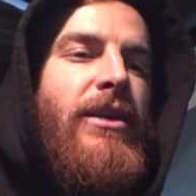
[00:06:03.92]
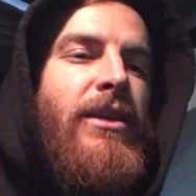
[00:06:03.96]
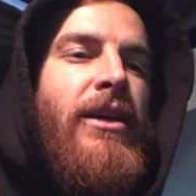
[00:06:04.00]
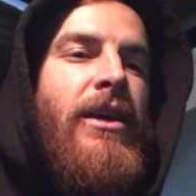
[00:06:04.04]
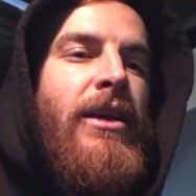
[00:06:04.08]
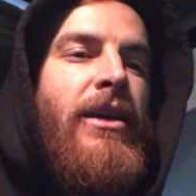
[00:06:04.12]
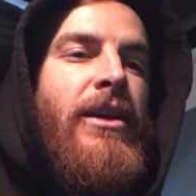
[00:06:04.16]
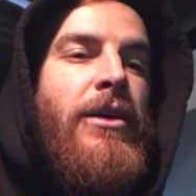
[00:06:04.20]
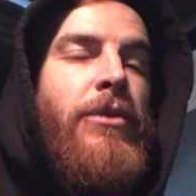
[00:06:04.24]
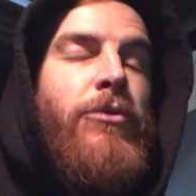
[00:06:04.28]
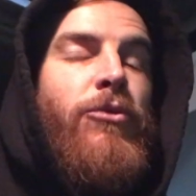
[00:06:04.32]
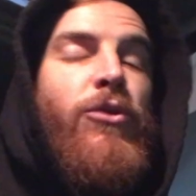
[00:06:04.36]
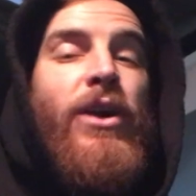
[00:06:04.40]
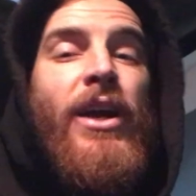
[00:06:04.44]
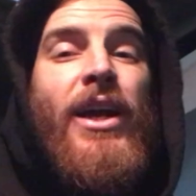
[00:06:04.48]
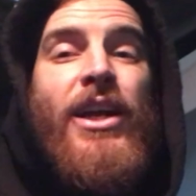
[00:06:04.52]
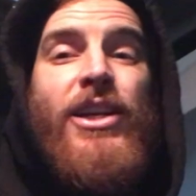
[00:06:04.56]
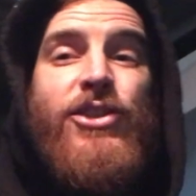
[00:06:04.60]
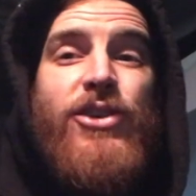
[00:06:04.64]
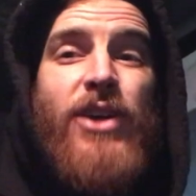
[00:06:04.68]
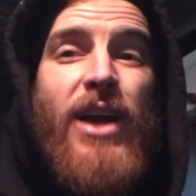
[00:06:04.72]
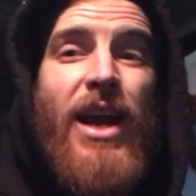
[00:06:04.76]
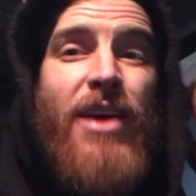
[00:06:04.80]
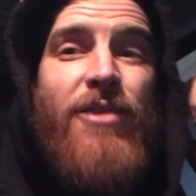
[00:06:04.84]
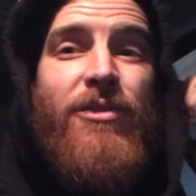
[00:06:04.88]
um, when I
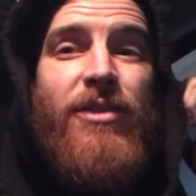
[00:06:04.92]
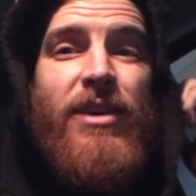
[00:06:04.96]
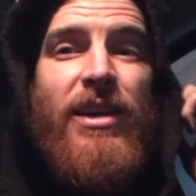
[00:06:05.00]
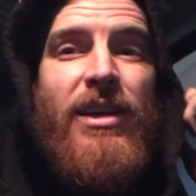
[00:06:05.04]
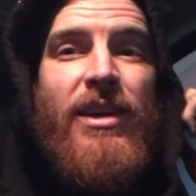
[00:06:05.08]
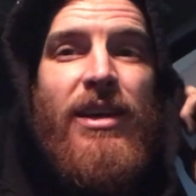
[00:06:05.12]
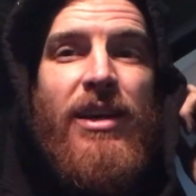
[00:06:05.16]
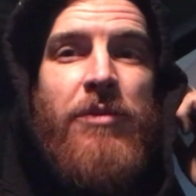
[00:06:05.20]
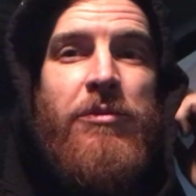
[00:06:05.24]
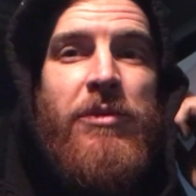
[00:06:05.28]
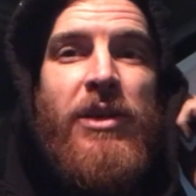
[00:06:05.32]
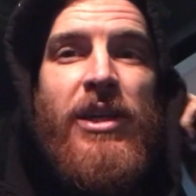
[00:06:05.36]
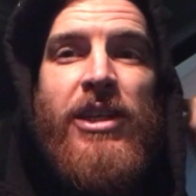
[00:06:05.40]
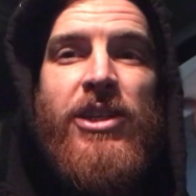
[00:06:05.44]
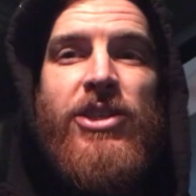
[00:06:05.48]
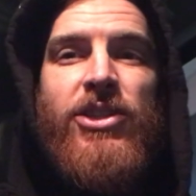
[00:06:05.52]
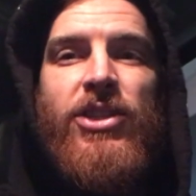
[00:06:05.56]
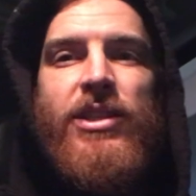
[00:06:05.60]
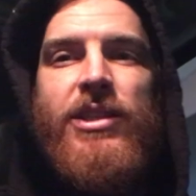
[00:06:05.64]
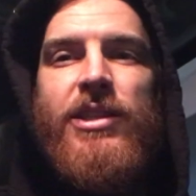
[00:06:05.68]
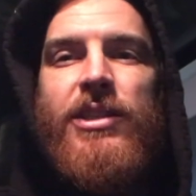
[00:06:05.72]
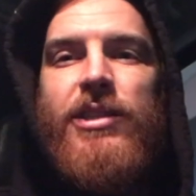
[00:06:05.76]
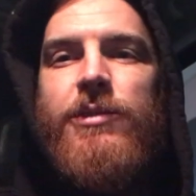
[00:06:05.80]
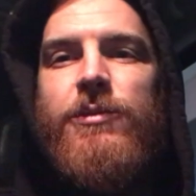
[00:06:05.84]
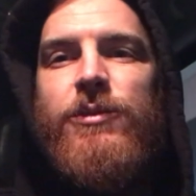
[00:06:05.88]
drive it. I mean, it's
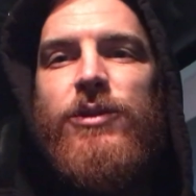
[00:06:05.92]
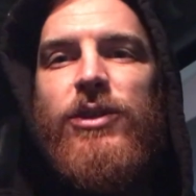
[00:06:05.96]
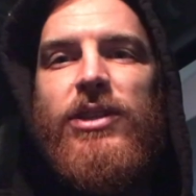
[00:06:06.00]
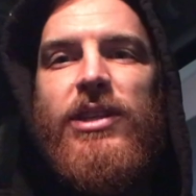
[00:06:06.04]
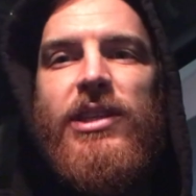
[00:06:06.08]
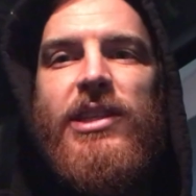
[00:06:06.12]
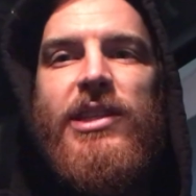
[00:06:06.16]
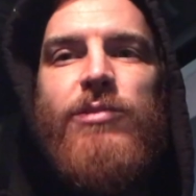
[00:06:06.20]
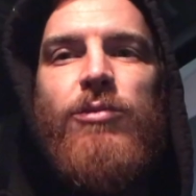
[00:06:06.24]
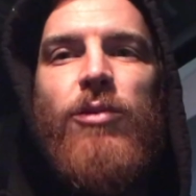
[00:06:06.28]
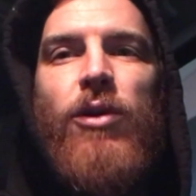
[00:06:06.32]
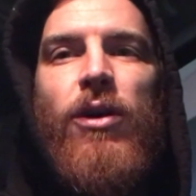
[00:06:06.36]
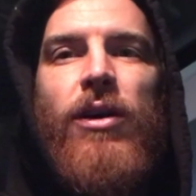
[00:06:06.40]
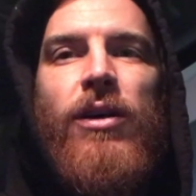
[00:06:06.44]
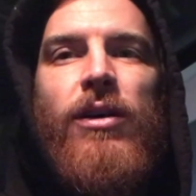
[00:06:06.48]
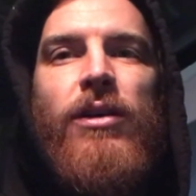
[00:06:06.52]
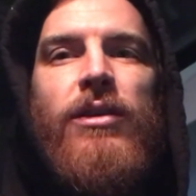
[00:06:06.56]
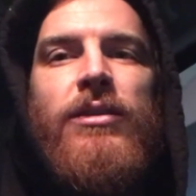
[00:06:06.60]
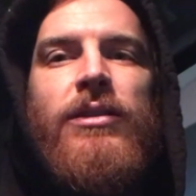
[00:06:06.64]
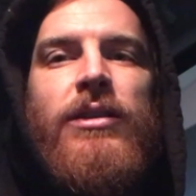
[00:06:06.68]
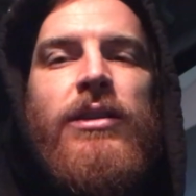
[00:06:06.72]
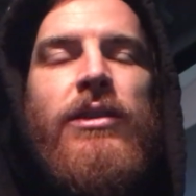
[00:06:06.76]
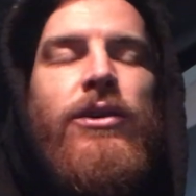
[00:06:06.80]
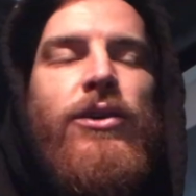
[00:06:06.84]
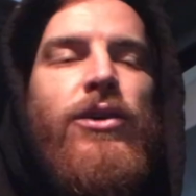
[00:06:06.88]
just just a
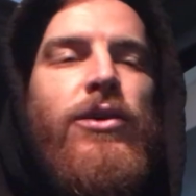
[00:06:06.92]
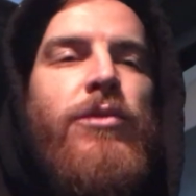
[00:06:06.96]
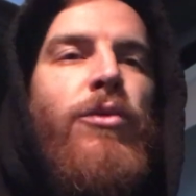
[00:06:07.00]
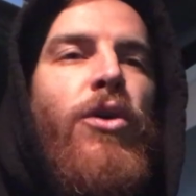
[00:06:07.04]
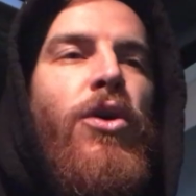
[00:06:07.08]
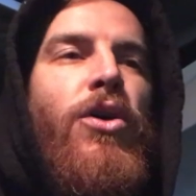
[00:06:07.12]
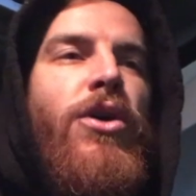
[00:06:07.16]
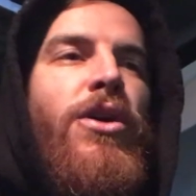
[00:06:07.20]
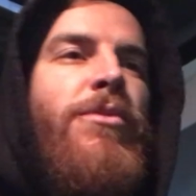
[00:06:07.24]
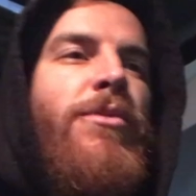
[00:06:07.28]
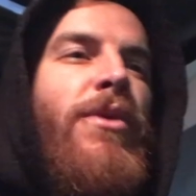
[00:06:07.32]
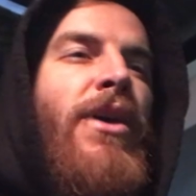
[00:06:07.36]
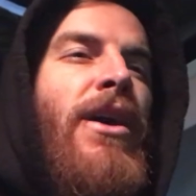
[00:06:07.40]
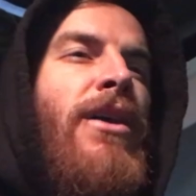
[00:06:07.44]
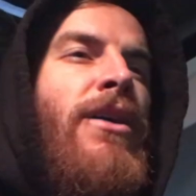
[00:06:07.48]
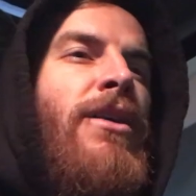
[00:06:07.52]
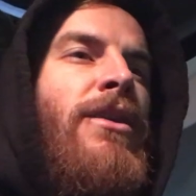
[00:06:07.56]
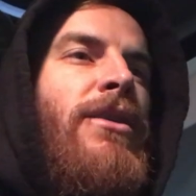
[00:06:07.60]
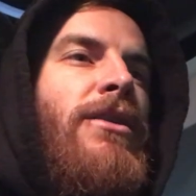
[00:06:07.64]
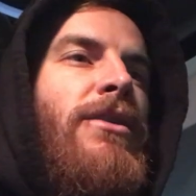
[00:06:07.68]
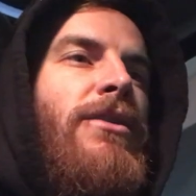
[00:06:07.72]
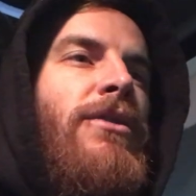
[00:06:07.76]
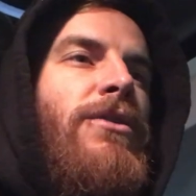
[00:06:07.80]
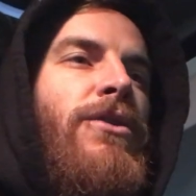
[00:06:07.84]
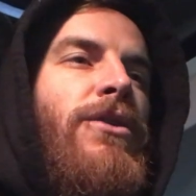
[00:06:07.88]
small little motor mount
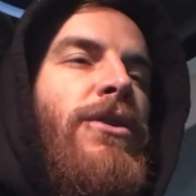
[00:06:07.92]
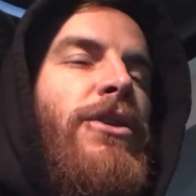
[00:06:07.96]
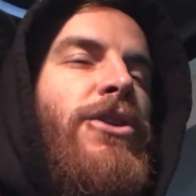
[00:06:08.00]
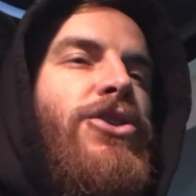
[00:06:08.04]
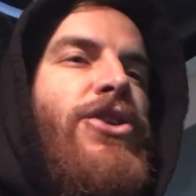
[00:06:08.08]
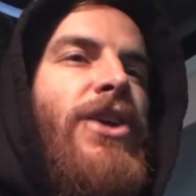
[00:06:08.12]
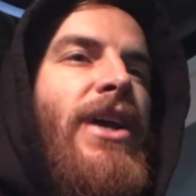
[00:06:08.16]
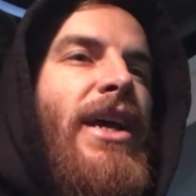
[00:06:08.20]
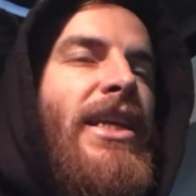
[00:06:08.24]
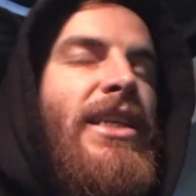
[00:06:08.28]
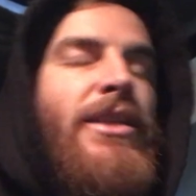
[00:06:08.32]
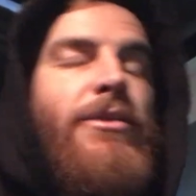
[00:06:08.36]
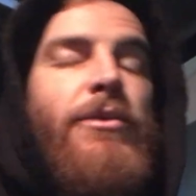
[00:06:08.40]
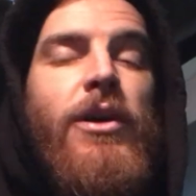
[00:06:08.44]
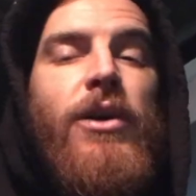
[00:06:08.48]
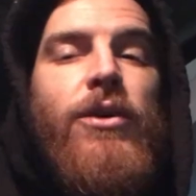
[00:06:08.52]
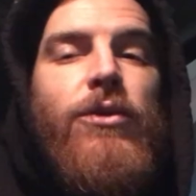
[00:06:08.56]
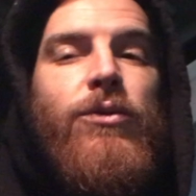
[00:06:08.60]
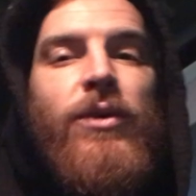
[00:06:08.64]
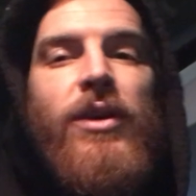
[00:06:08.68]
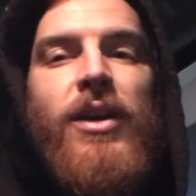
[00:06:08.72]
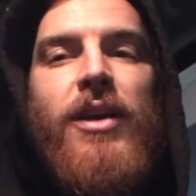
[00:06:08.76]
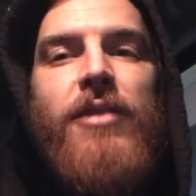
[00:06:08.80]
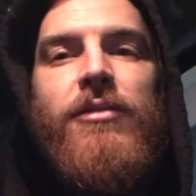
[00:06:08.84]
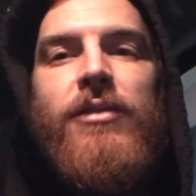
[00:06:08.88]
or trans
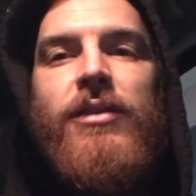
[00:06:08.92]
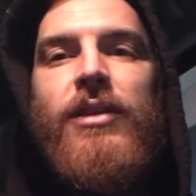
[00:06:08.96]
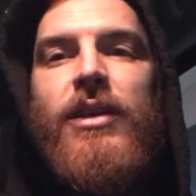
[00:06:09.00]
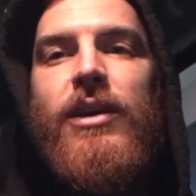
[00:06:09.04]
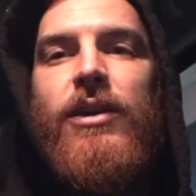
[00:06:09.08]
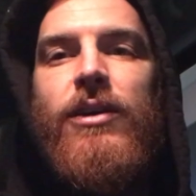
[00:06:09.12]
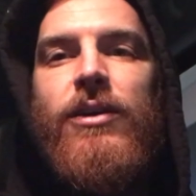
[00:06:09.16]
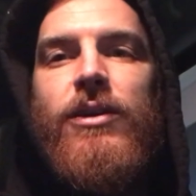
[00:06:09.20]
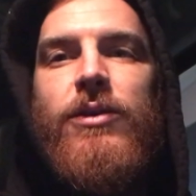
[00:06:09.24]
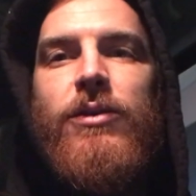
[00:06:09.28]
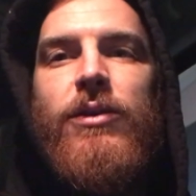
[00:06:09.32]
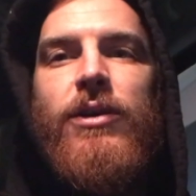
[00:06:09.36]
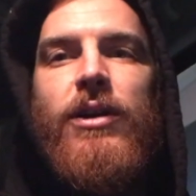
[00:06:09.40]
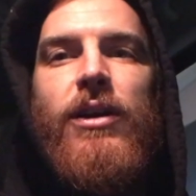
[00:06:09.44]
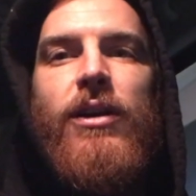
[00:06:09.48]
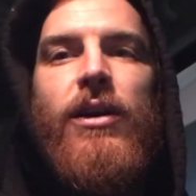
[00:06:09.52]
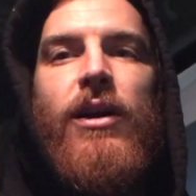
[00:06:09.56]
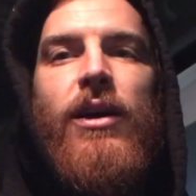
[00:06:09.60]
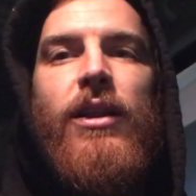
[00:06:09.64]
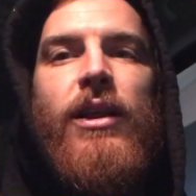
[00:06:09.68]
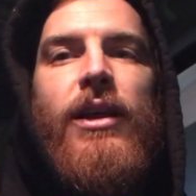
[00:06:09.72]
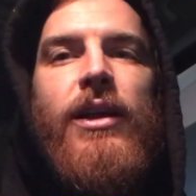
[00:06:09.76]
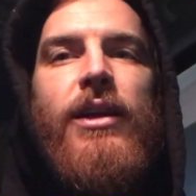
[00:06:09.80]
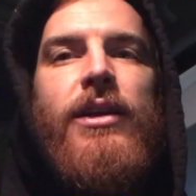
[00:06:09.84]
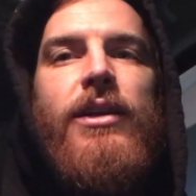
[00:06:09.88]
mount, whatever the hell you want to
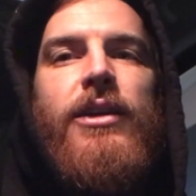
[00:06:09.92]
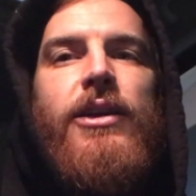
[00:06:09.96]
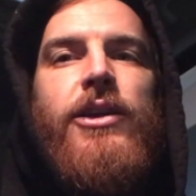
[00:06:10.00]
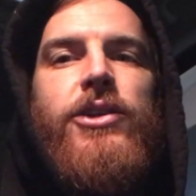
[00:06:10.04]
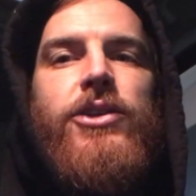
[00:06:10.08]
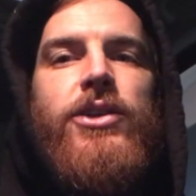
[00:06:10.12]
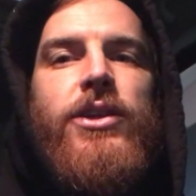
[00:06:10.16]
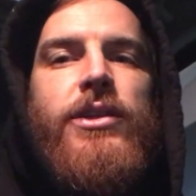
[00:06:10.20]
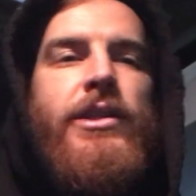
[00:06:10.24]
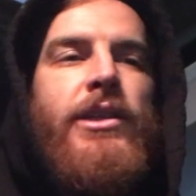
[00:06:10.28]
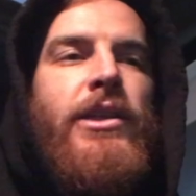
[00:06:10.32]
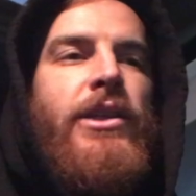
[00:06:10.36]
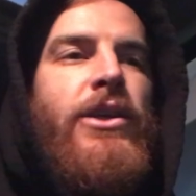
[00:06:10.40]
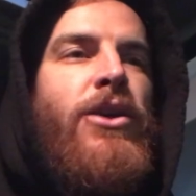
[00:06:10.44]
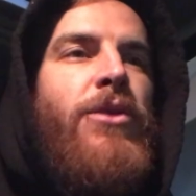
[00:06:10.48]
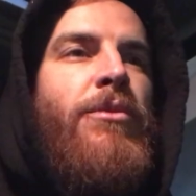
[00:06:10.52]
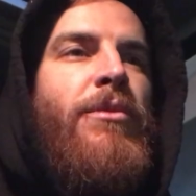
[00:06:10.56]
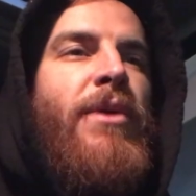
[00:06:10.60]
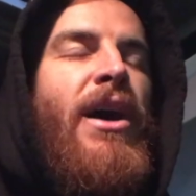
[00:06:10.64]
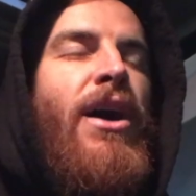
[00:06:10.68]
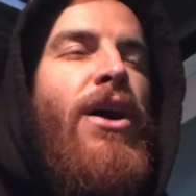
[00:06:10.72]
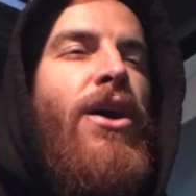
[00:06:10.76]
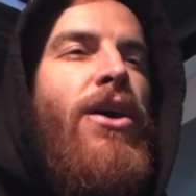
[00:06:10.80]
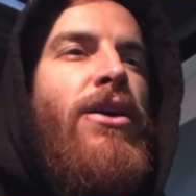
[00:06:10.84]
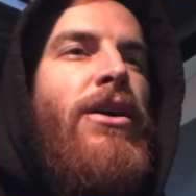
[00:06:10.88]
call it. It's a little
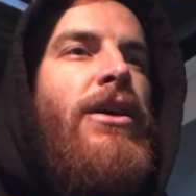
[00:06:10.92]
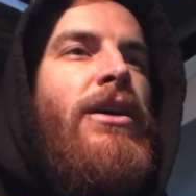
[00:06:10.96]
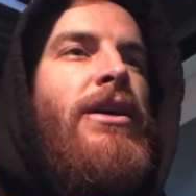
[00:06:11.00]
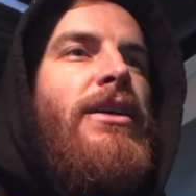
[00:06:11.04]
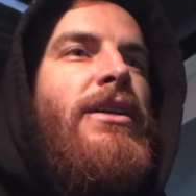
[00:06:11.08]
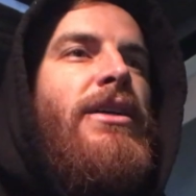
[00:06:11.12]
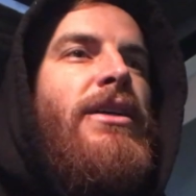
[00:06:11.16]
mount.